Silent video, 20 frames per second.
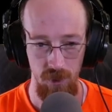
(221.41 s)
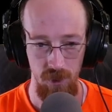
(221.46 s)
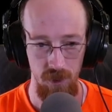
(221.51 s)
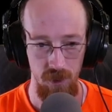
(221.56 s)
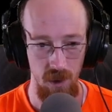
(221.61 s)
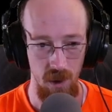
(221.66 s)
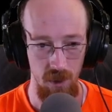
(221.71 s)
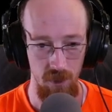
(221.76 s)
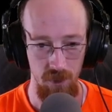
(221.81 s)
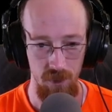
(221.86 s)

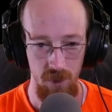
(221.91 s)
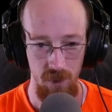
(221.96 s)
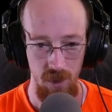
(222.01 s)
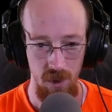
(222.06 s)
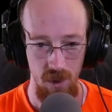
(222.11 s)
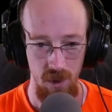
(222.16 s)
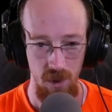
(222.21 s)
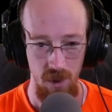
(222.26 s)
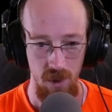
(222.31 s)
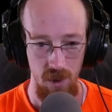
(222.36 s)
stuff.
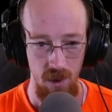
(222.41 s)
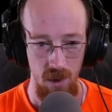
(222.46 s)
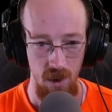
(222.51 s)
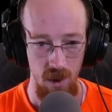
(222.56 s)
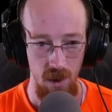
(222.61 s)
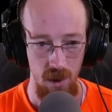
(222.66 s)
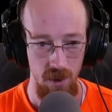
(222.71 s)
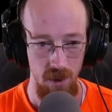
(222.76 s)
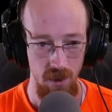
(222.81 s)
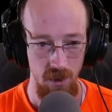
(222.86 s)

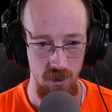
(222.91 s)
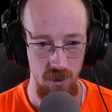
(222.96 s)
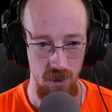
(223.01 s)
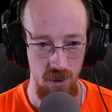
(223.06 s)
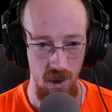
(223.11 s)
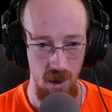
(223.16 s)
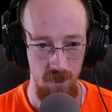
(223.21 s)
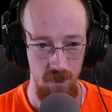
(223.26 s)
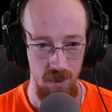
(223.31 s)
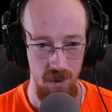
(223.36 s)
Uh, they
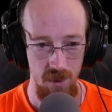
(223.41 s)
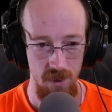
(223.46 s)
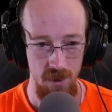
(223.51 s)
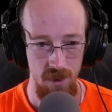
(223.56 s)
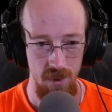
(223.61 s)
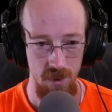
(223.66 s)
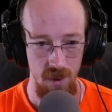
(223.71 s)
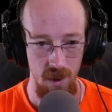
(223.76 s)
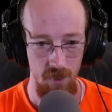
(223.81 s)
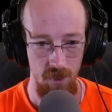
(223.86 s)
should not be
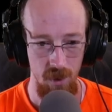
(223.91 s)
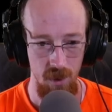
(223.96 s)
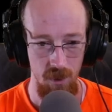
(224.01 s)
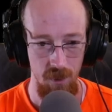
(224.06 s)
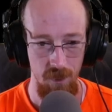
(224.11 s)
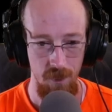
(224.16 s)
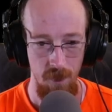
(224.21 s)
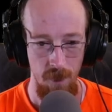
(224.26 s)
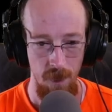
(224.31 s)
demo.